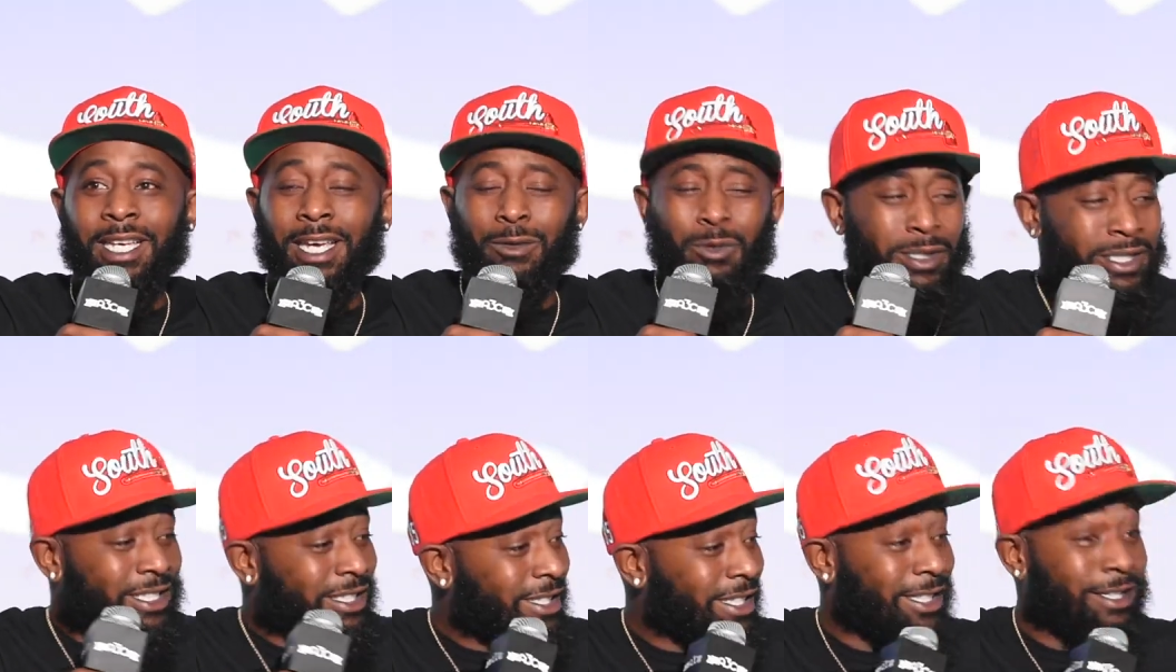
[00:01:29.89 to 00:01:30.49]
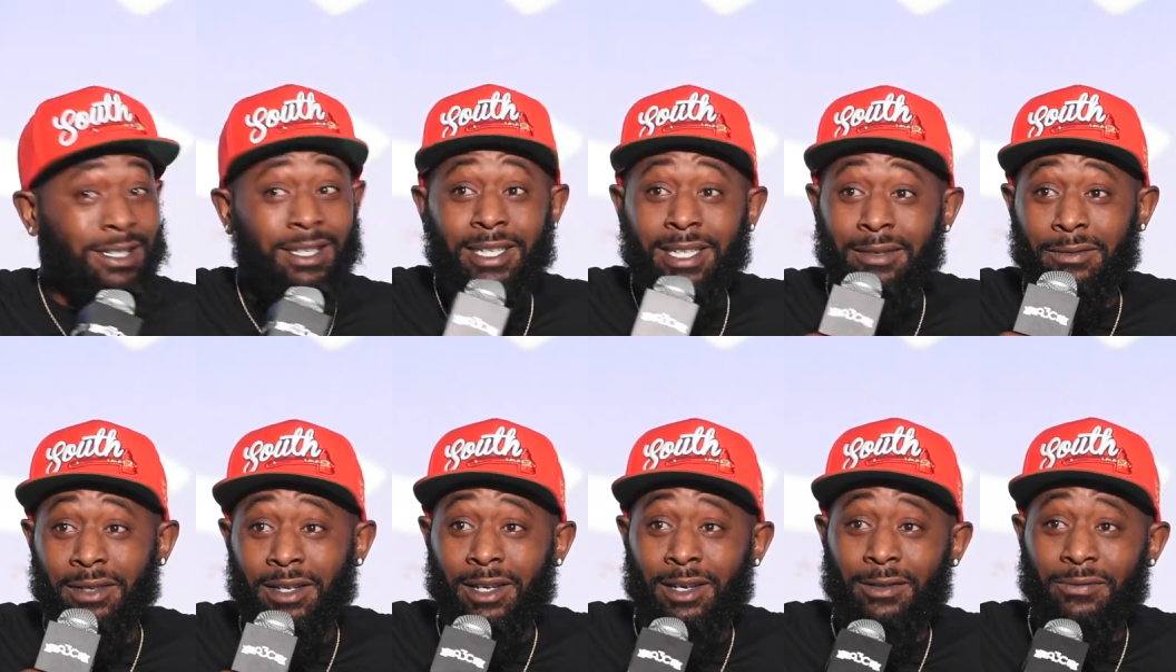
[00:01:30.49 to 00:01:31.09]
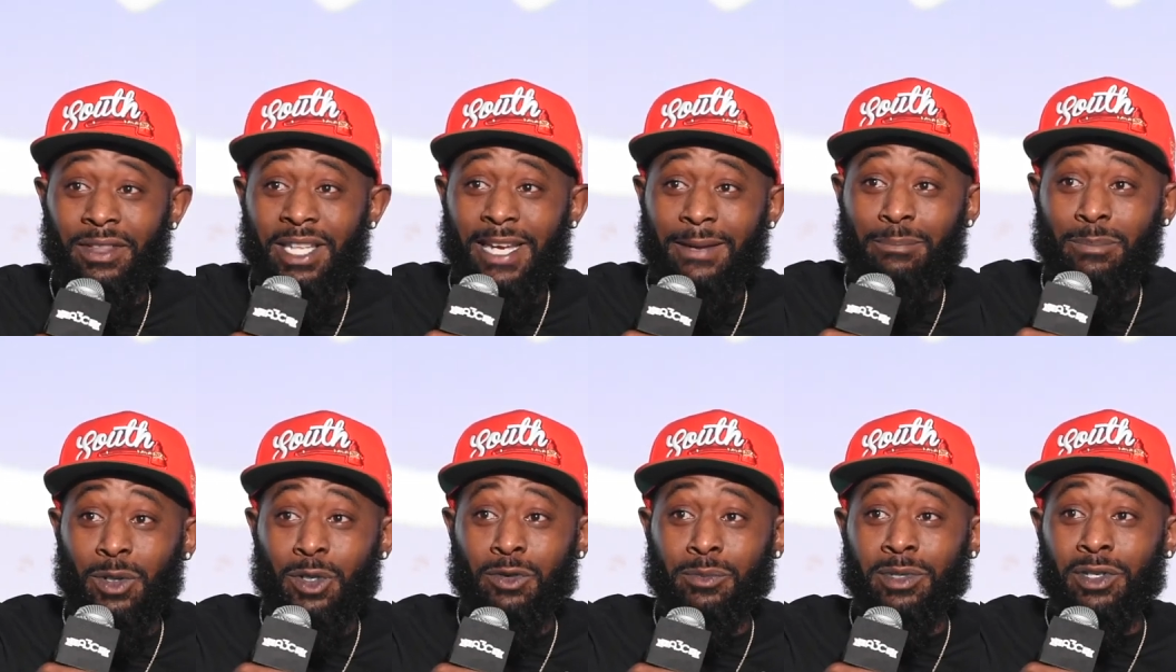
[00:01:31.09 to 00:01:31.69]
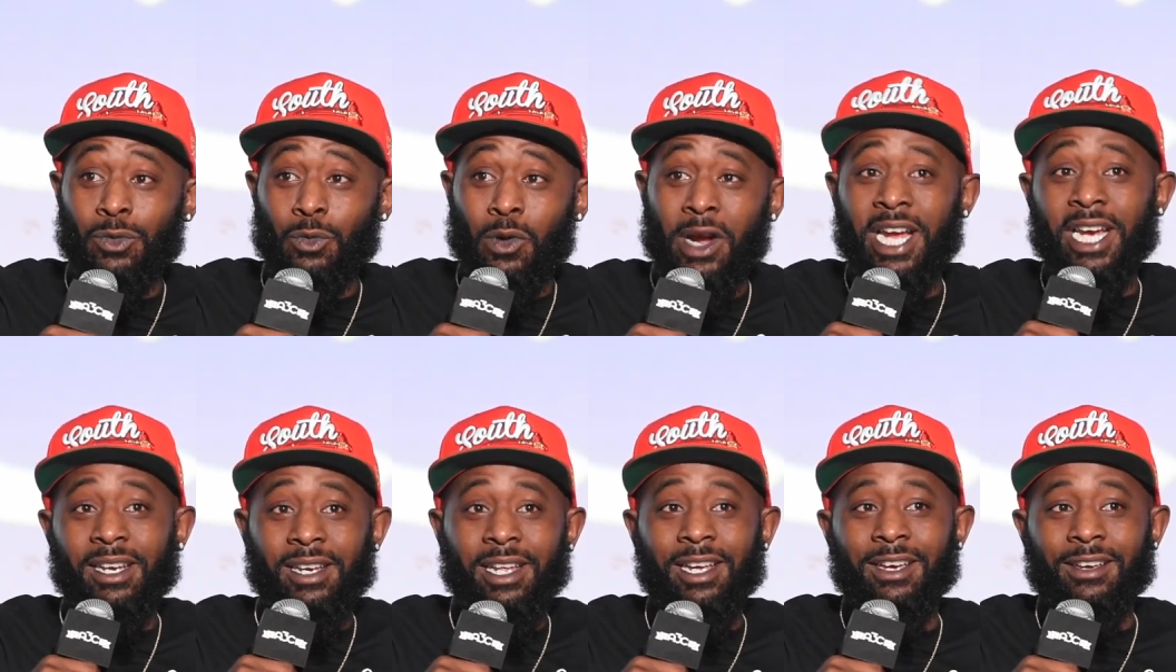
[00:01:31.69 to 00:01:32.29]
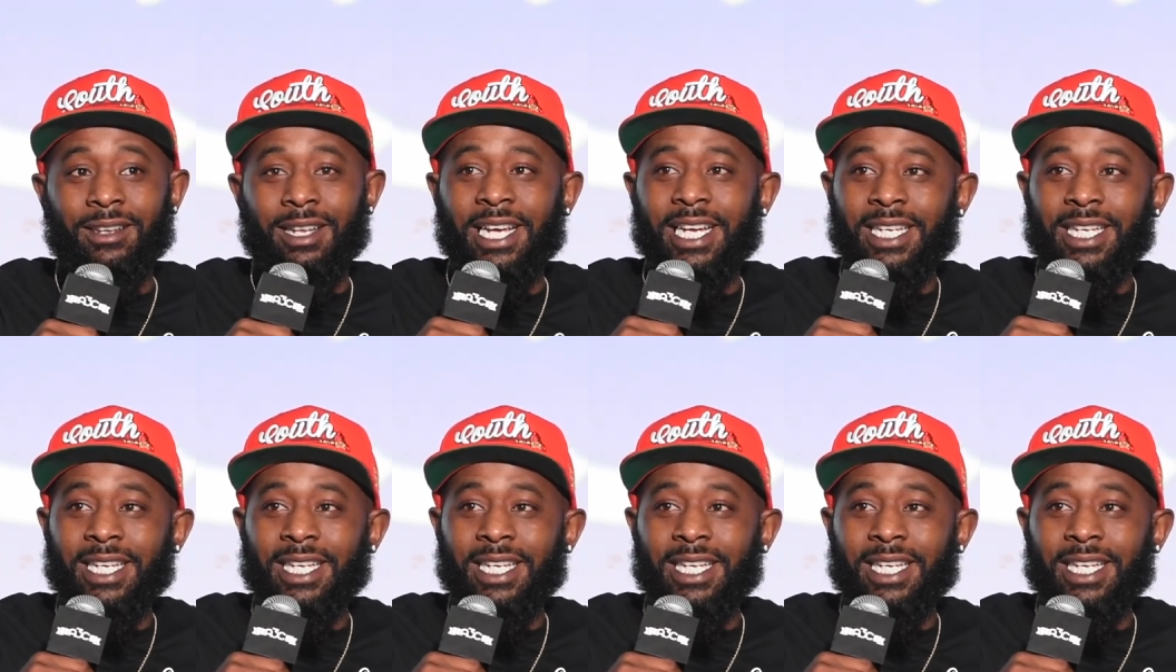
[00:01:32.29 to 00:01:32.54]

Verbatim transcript: And we still living off that moment right now.